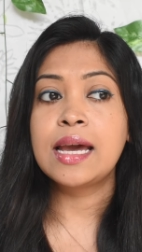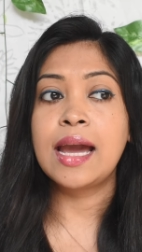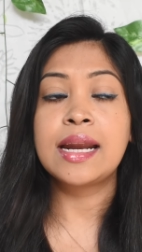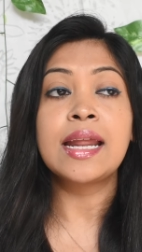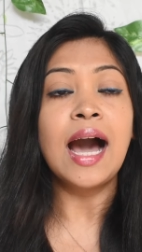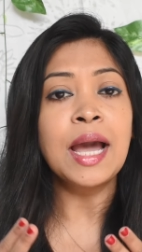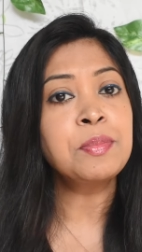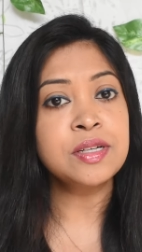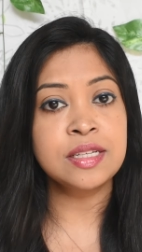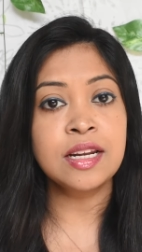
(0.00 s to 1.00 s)
and I
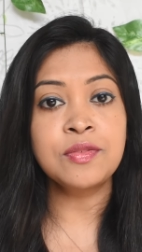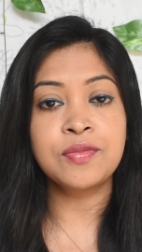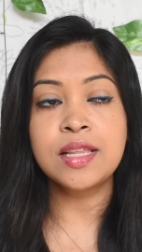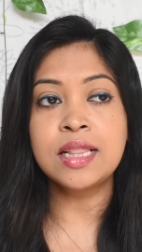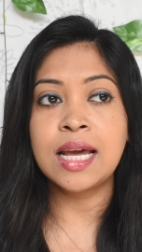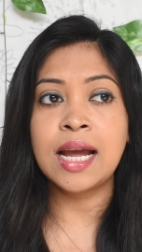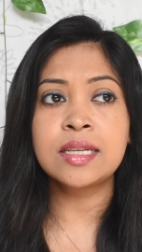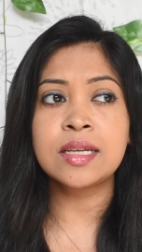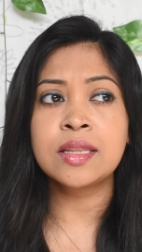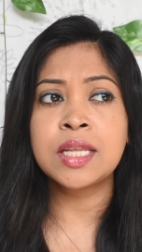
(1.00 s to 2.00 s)
personally feel
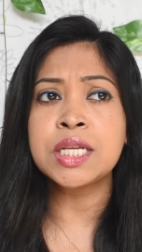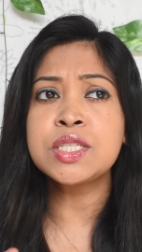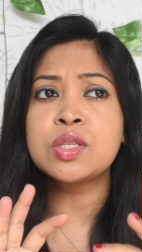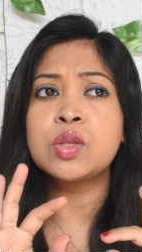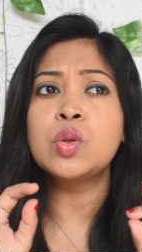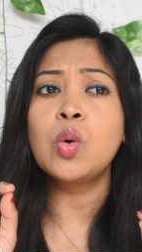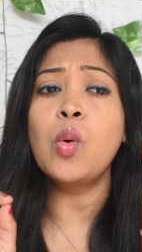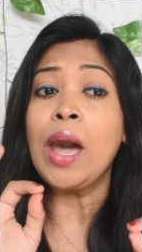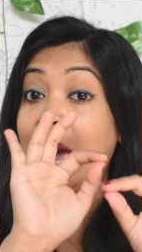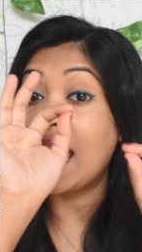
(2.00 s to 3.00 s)
that there is no
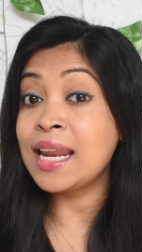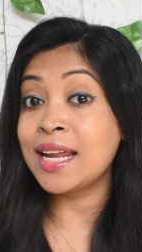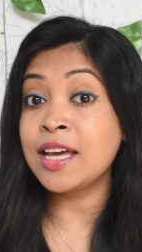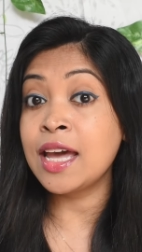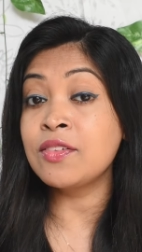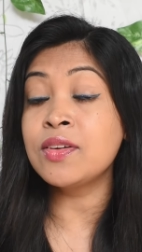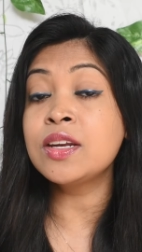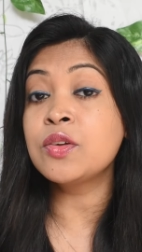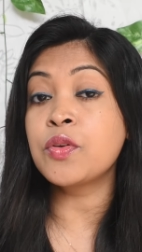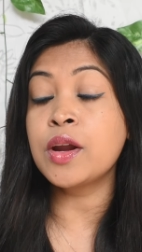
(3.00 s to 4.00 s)
hell and heaven
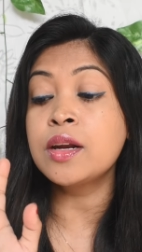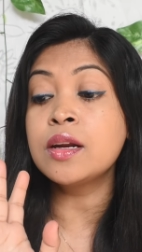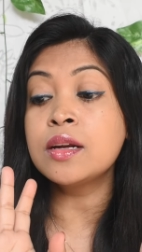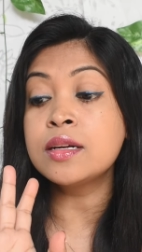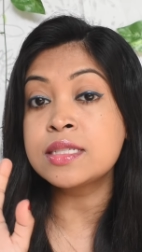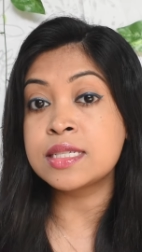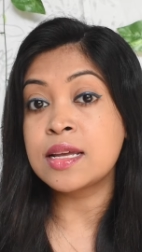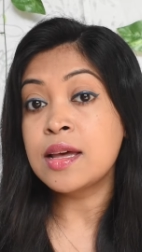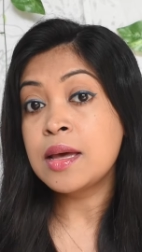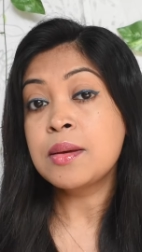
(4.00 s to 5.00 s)
difference
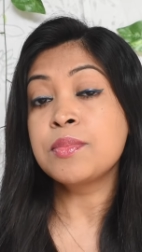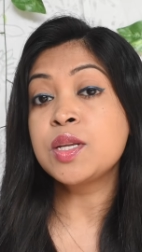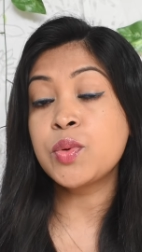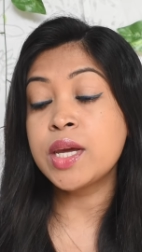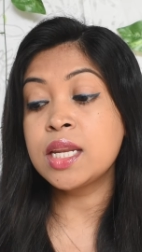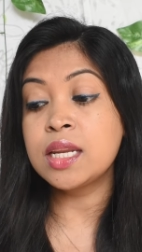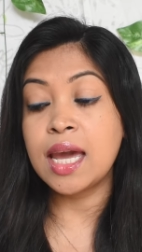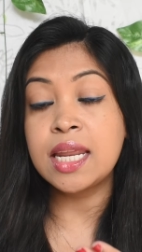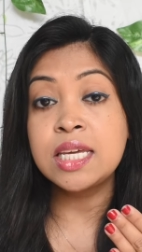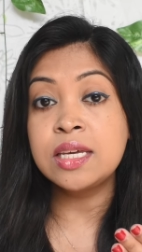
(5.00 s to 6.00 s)
between
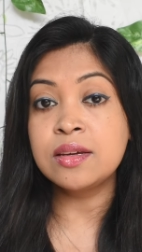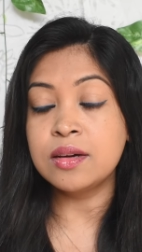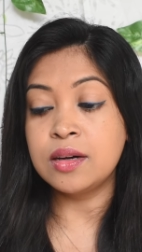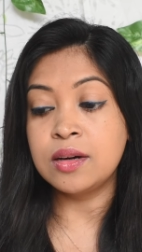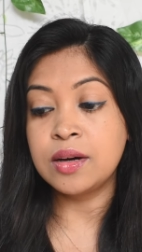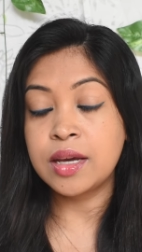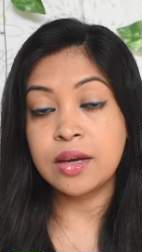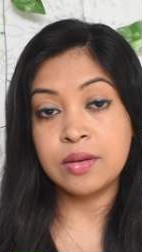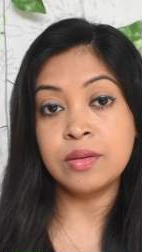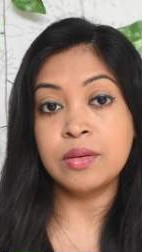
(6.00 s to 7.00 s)
any uh,
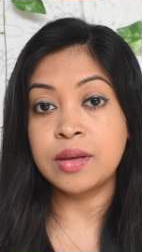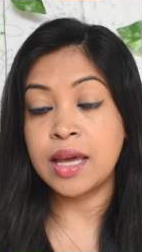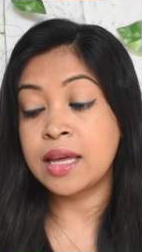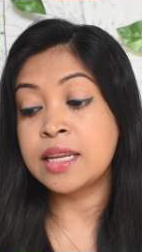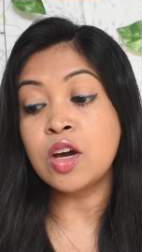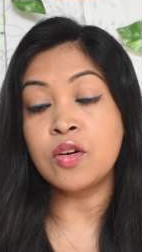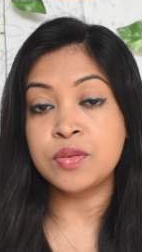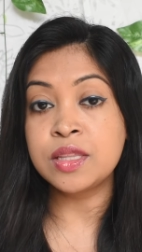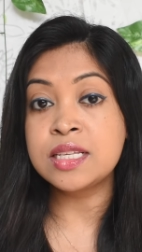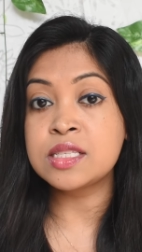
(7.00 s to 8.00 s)
uh, any of
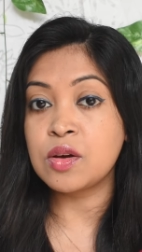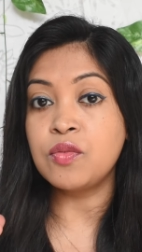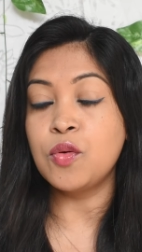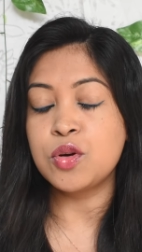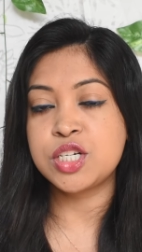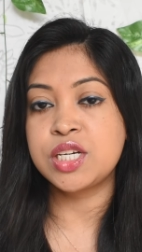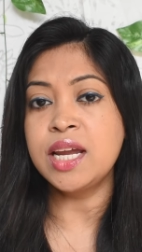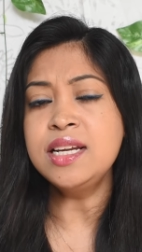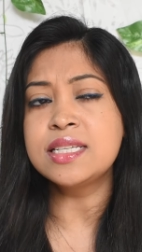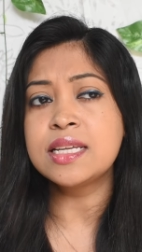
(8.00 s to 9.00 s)
these four
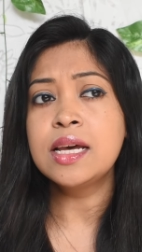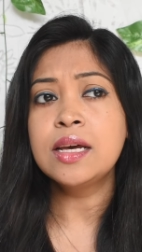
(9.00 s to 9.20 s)
shades